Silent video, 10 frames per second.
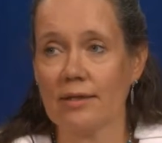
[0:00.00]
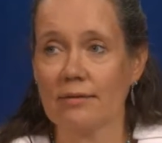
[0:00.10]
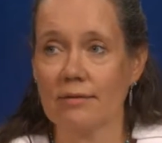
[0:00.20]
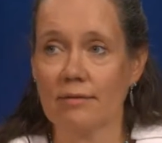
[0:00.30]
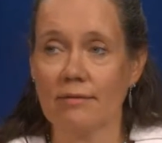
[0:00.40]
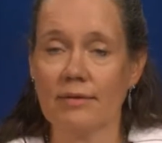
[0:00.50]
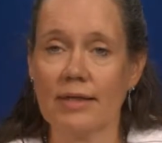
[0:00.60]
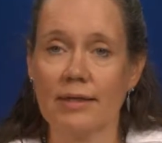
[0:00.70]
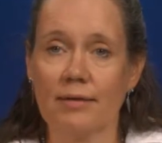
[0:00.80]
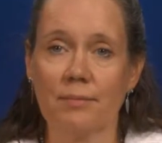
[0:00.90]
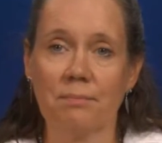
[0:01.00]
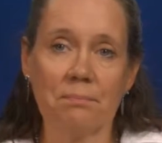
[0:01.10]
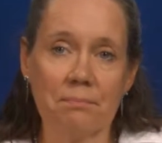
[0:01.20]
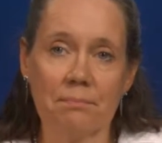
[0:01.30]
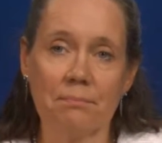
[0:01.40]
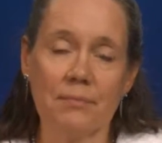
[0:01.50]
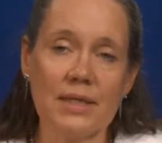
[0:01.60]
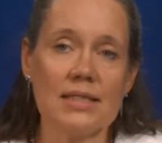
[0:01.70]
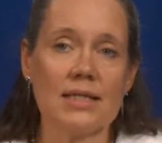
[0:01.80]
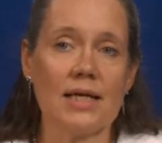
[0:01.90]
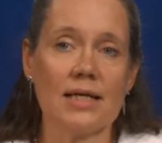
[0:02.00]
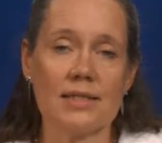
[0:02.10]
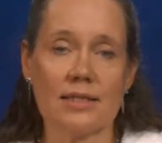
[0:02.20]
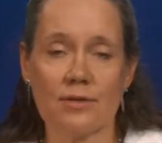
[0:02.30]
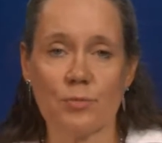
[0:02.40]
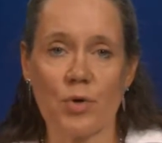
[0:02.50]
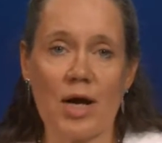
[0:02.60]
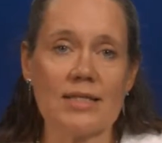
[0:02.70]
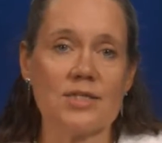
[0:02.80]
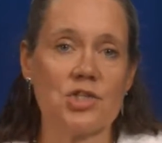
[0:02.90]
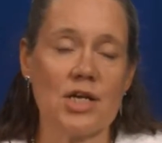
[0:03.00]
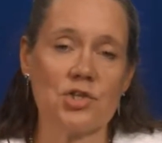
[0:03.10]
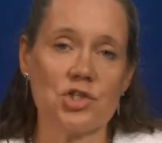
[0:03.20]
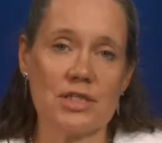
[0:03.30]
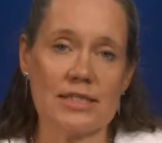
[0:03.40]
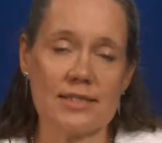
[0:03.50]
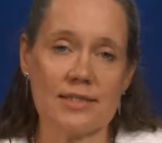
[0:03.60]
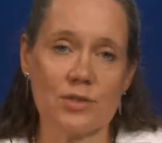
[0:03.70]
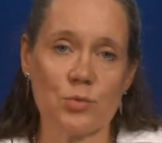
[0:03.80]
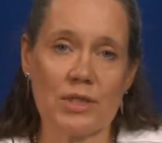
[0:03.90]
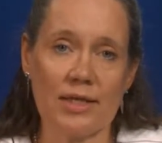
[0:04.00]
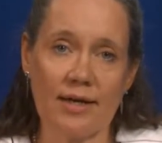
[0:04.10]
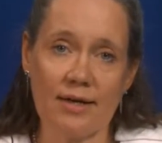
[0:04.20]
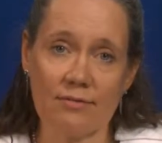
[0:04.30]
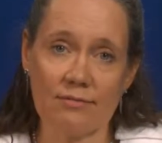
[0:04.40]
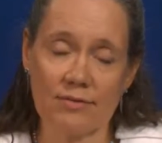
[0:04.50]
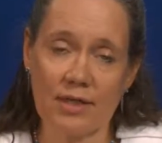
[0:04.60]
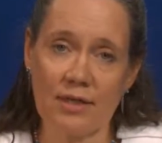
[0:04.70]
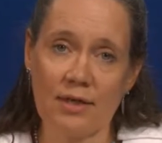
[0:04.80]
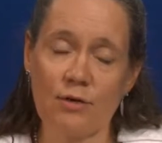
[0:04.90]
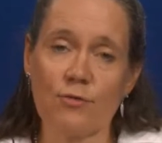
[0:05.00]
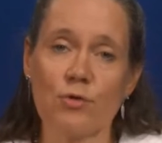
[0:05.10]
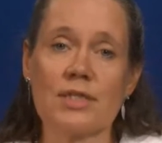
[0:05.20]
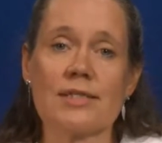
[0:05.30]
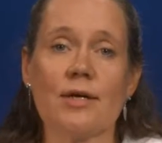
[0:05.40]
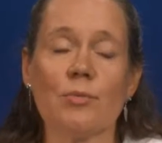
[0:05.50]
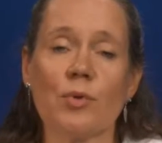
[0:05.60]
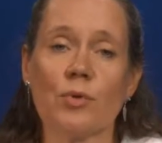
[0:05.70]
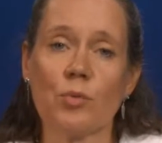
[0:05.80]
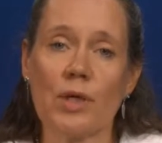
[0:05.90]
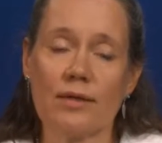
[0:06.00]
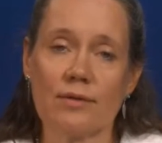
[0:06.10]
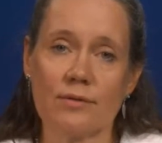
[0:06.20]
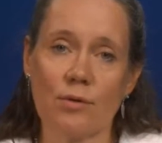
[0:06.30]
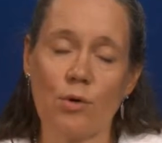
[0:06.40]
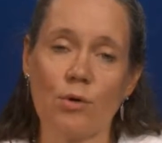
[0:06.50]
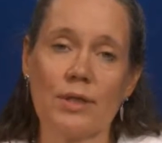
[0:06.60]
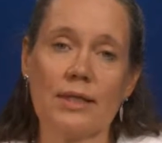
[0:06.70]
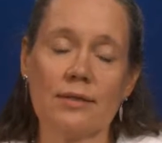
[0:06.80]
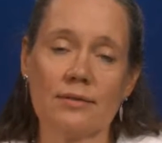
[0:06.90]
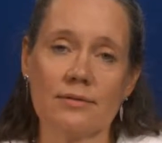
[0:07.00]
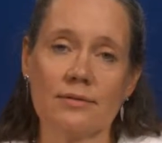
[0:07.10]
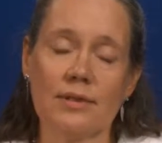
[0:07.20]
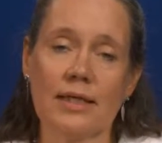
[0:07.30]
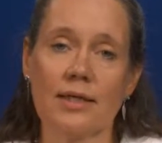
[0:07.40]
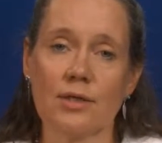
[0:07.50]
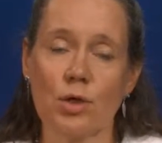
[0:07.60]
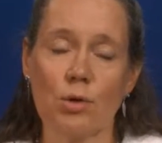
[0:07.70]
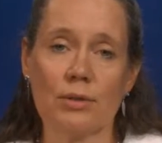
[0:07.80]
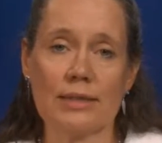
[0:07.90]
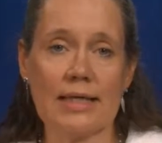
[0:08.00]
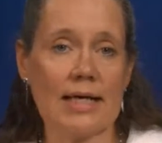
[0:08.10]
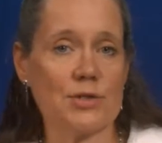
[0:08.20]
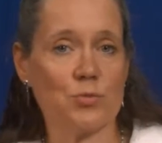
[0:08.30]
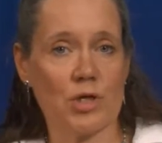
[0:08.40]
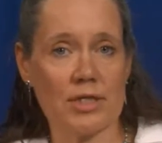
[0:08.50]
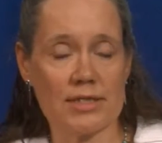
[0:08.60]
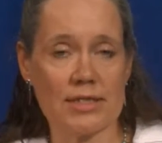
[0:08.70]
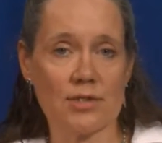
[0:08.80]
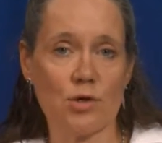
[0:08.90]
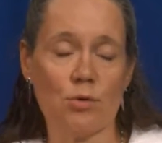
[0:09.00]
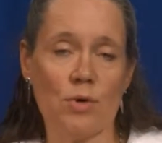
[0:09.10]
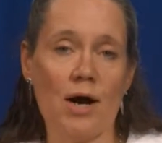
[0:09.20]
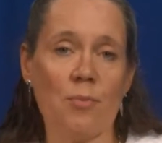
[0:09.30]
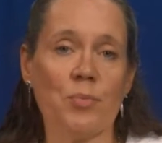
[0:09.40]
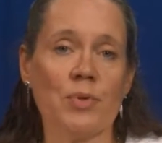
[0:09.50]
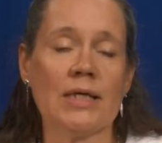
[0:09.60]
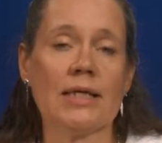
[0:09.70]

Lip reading: in mitigating the price changes that we have. For example, when oil and coal and gas prices go up,